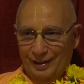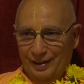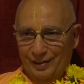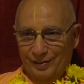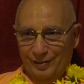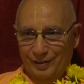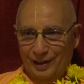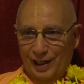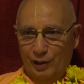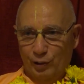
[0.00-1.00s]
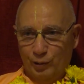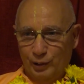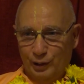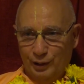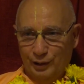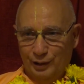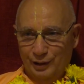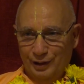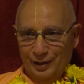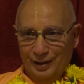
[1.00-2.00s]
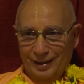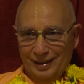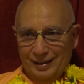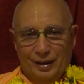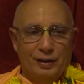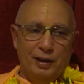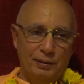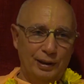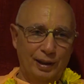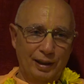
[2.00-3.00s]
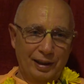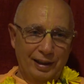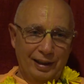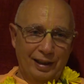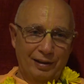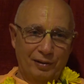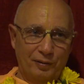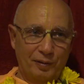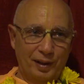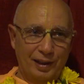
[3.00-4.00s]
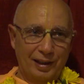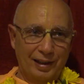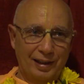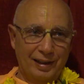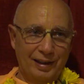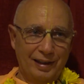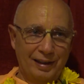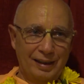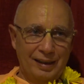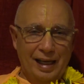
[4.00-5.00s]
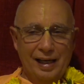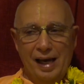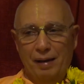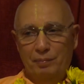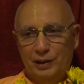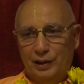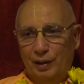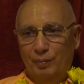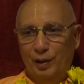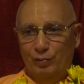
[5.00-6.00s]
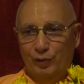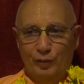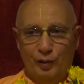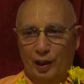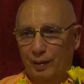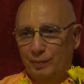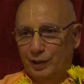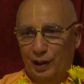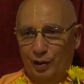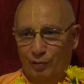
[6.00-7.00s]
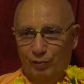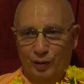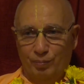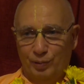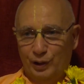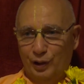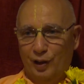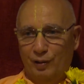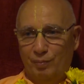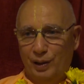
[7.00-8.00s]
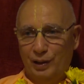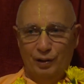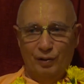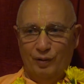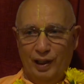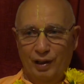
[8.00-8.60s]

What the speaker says: you know, the Hare Krishnas. But, you know, they came to see me a few times. I'd offer them prasadam, but, you know,